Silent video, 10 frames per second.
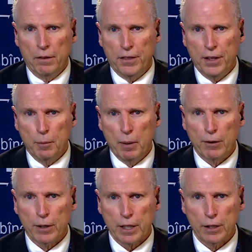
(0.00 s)
the
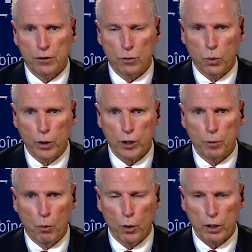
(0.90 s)
Americans work
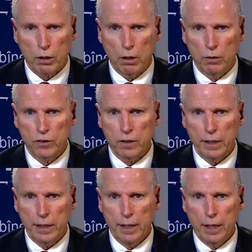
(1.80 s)
more
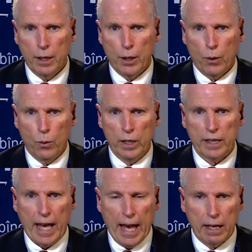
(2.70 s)
closely
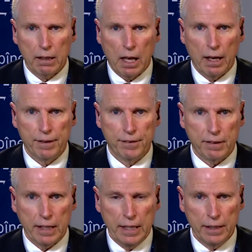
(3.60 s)
with allies
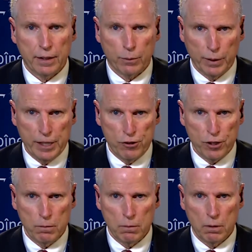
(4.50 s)
in the
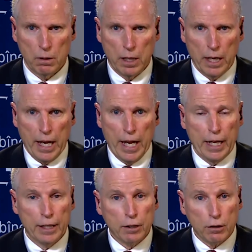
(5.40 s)
region,
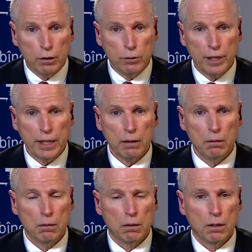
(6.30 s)
including
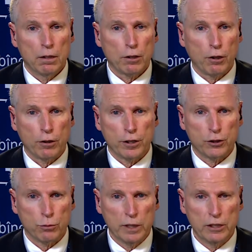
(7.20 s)

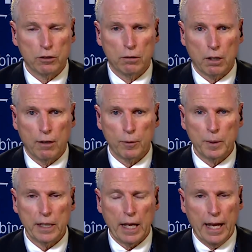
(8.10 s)
Kurdish regional
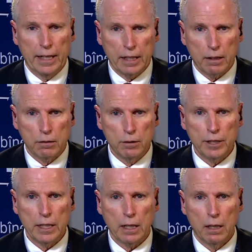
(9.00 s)
government and
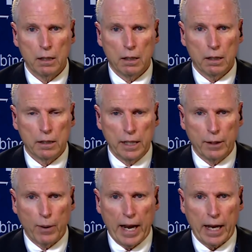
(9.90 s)
including the
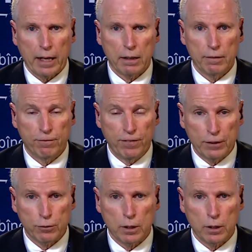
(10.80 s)
Iraq federal